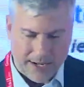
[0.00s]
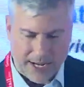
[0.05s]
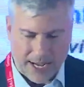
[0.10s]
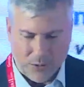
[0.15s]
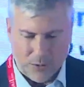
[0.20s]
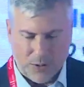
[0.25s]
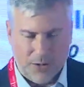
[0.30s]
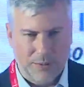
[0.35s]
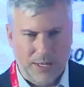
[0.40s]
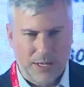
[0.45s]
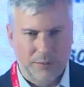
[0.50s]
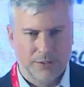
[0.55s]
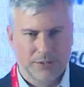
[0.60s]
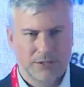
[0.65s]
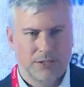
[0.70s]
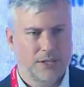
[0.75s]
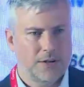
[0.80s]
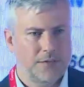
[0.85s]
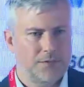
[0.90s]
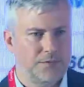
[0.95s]
I want to be able
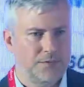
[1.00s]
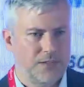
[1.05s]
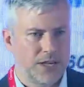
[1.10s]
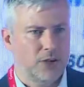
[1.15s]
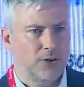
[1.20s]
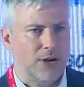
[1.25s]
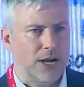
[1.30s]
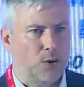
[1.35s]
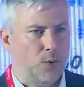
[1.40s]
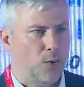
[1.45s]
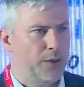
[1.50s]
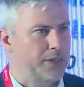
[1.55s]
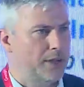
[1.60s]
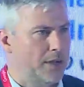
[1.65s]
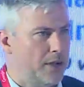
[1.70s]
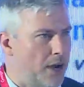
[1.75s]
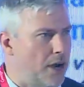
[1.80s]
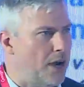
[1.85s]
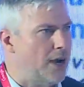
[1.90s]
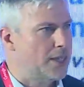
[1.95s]
to figure out what the
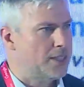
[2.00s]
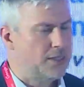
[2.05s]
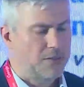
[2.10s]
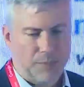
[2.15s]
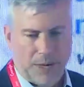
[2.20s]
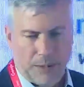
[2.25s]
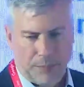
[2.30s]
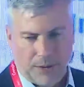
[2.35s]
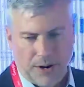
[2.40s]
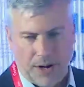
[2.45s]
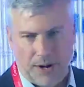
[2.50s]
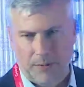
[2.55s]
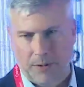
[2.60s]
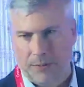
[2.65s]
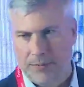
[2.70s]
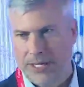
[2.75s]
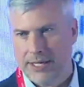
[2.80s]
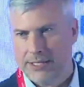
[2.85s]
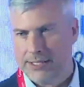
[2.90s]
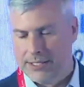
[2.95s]
cause of my problem
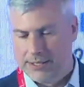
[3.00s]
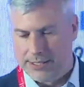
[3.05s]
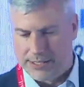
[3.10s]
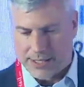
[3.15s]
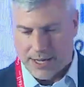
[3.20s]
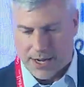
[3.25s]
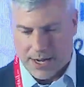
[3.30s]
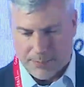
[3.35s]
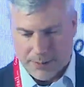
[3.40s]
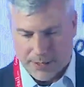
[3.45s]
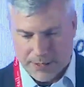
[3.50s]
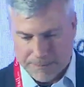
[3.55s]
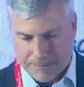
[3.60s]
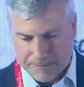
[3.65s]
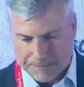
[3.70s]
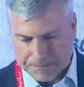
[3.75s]
is and stop it.